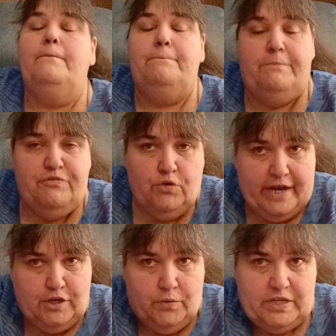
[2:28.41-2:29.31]
Before
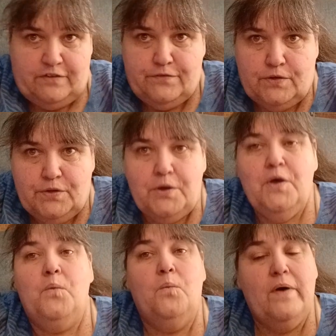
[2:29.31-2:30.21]
I go any further,
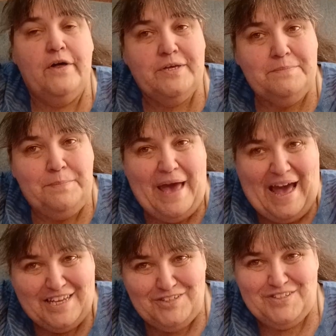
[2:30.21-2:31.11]
welcome
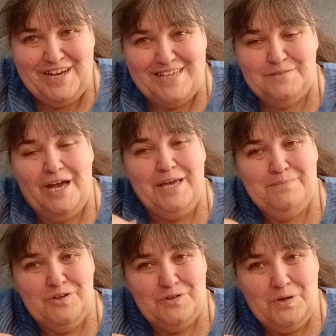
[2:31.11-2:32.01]
back, you guys. I
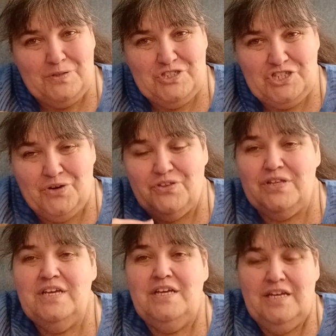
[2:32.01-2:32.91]
am your host, Cheryl,
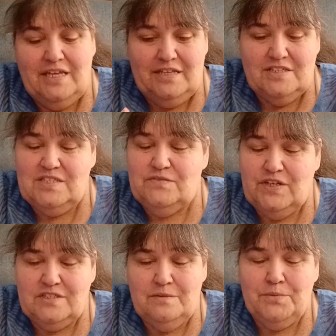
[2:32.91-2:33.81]
and this is
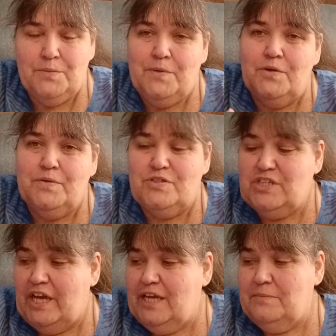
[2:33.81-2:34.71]
Vixen Purple
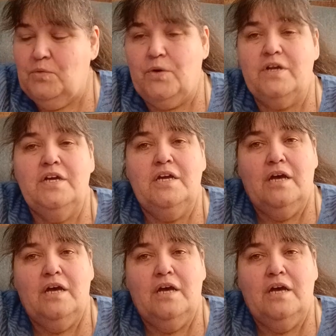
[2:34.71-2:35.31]
Crochet and More.